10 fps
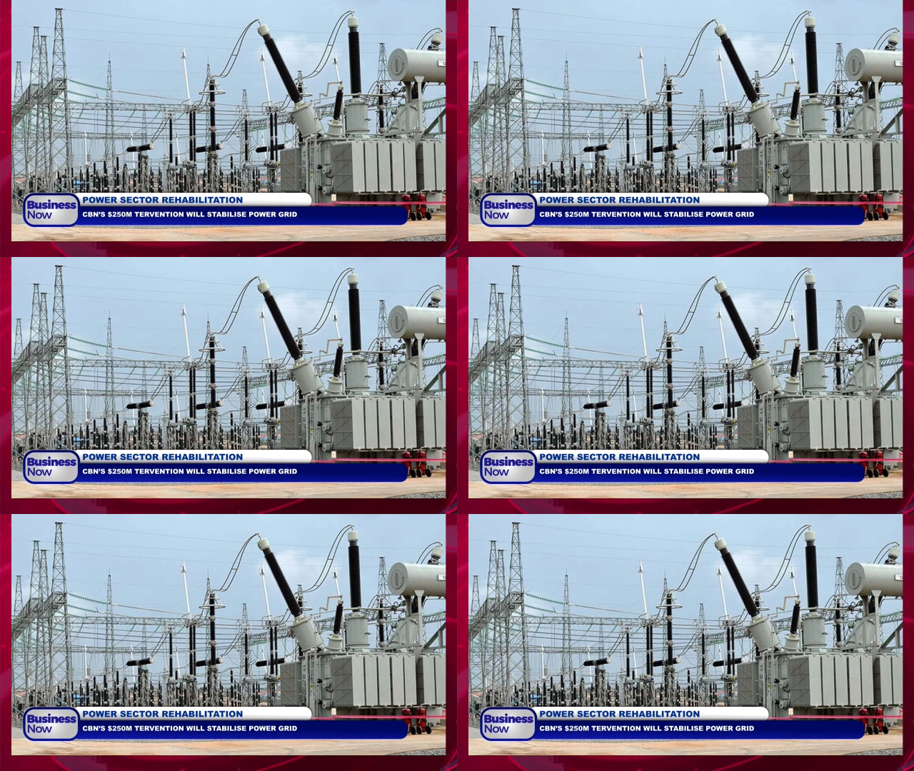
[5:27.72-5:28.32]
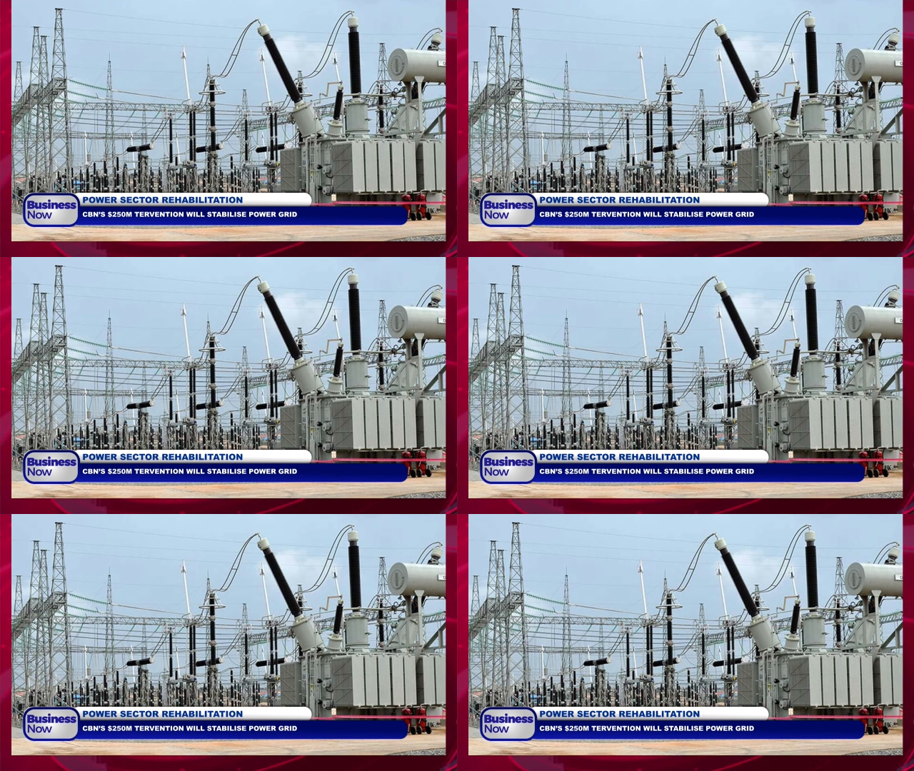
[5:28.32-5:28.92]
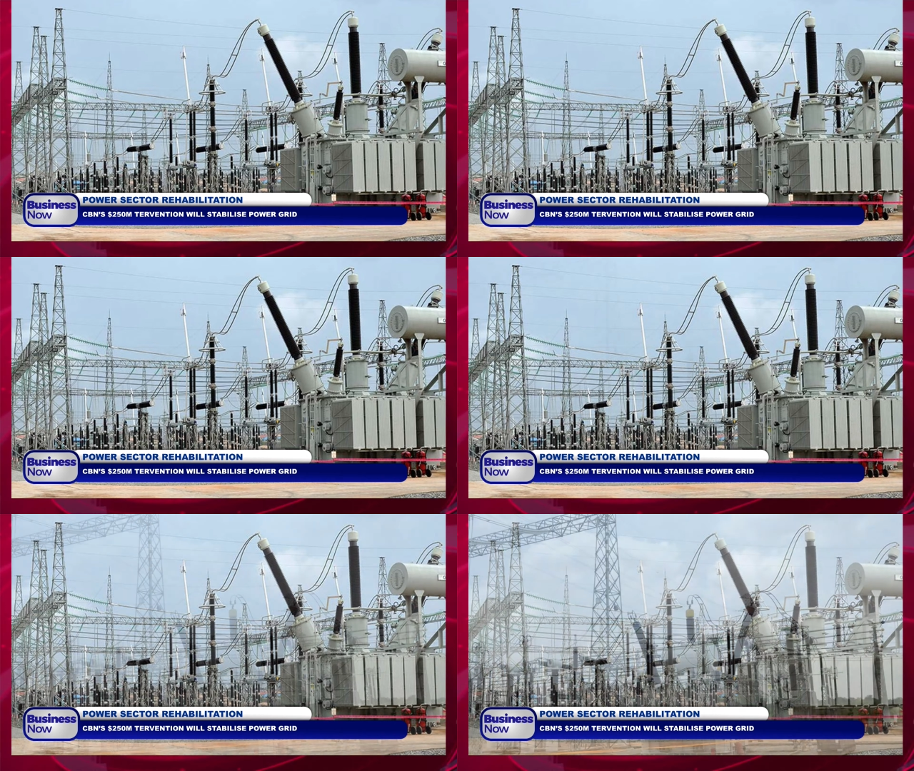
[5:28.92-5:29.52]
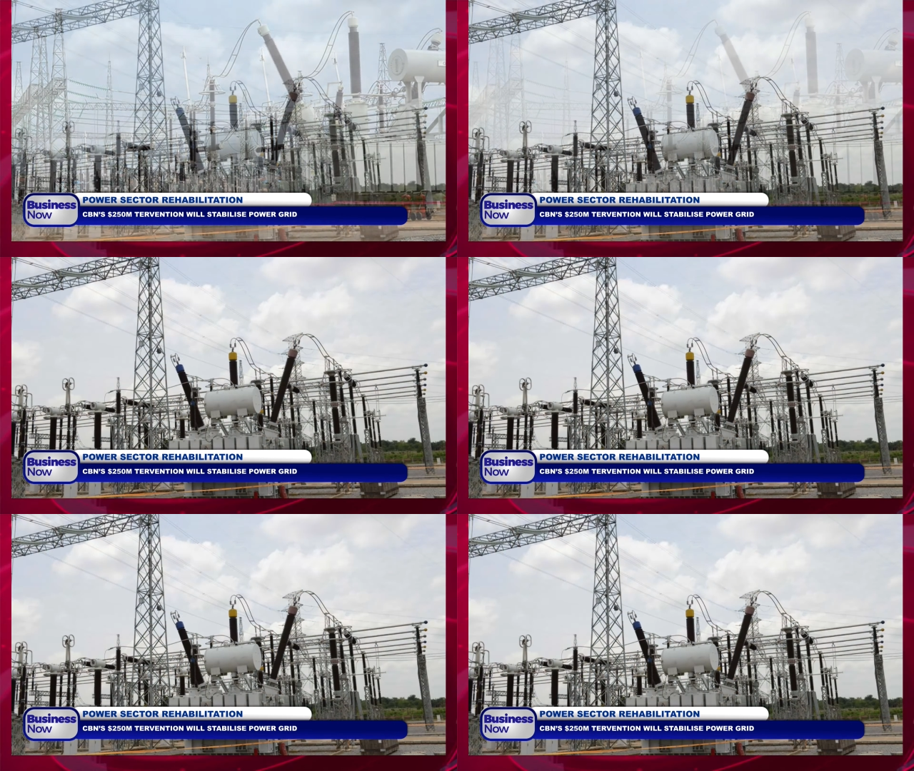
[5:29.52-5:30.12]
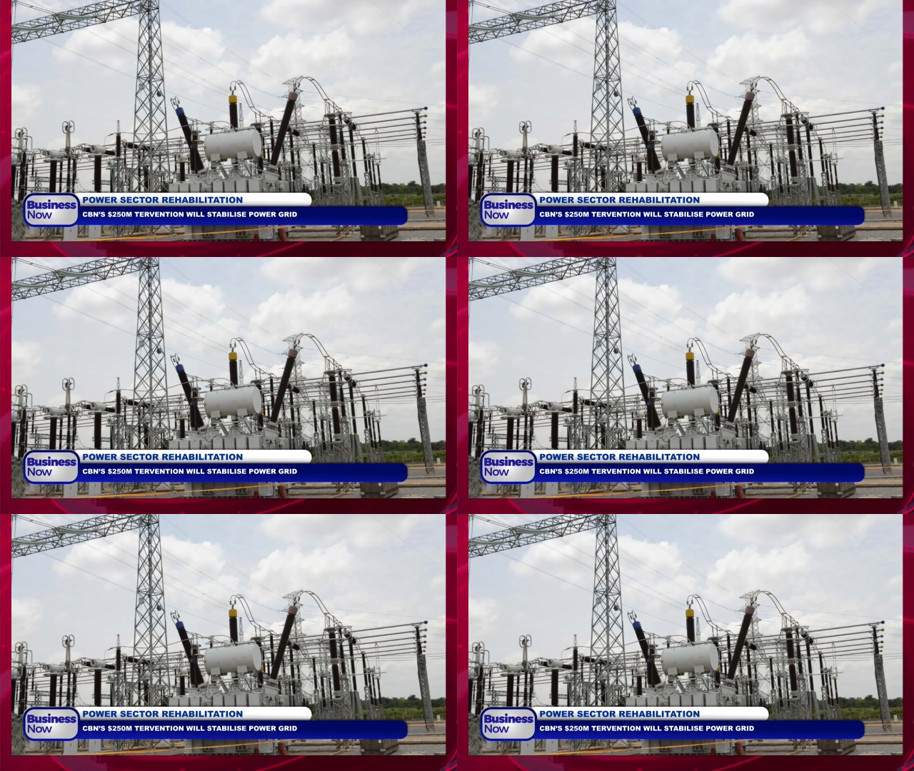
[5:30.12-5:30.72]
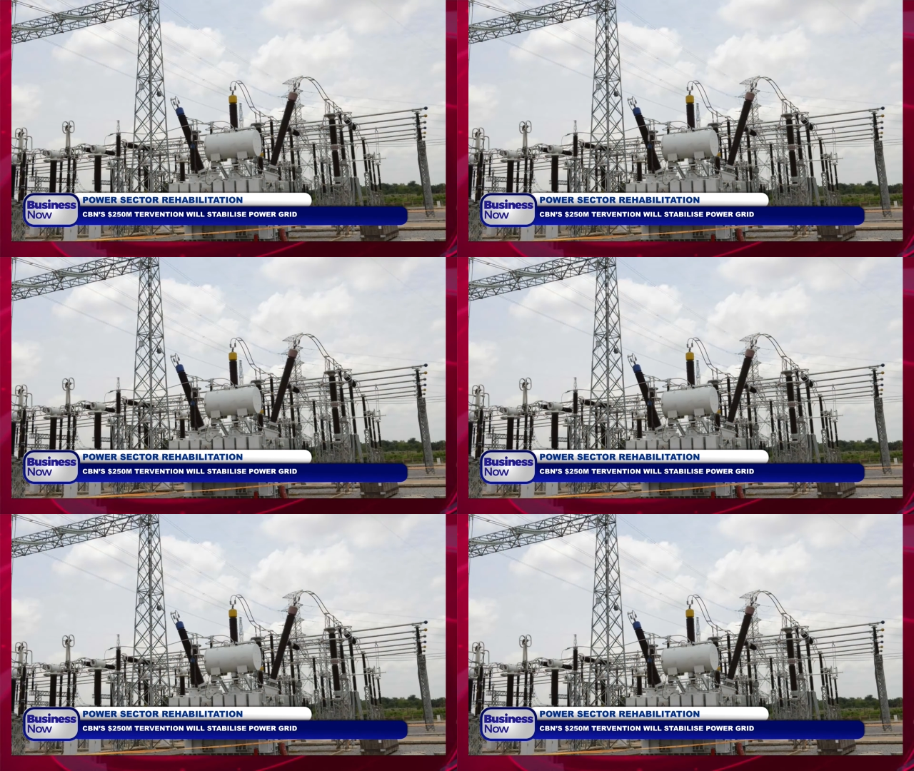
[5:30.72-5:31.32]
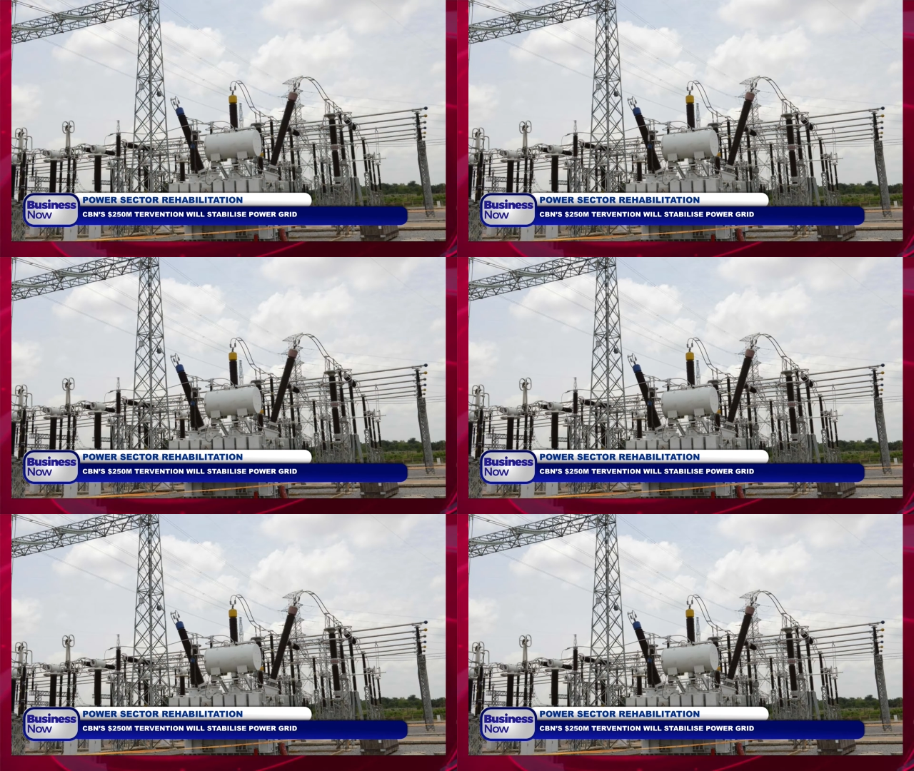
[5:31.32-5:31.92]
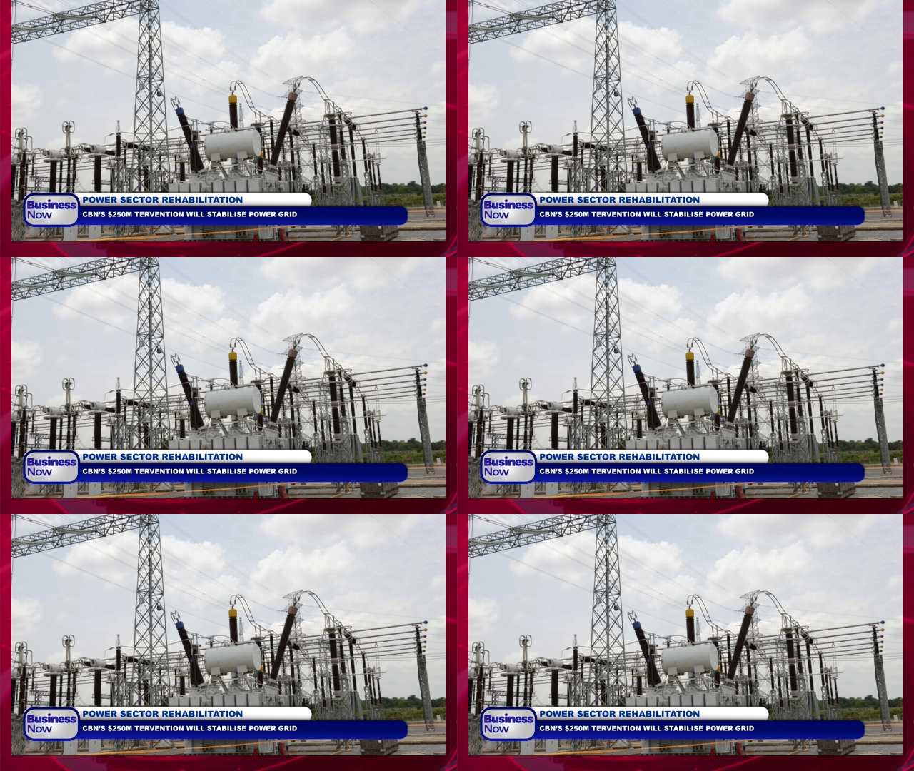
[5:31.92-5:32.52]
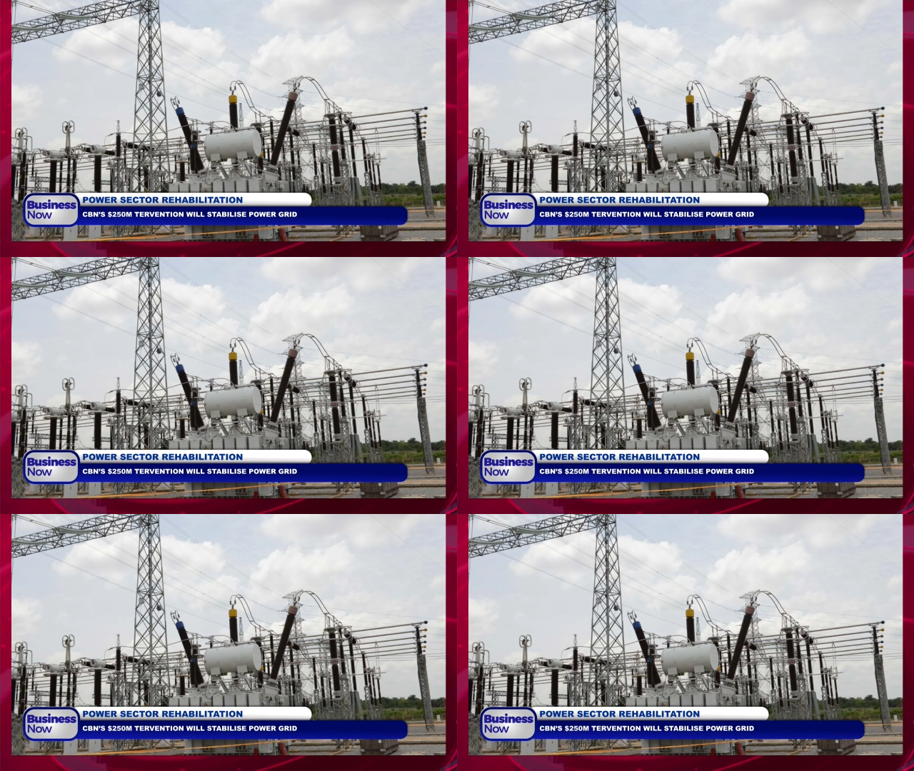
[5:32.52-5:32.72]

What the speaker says: No face is visible, so there are no lips to read.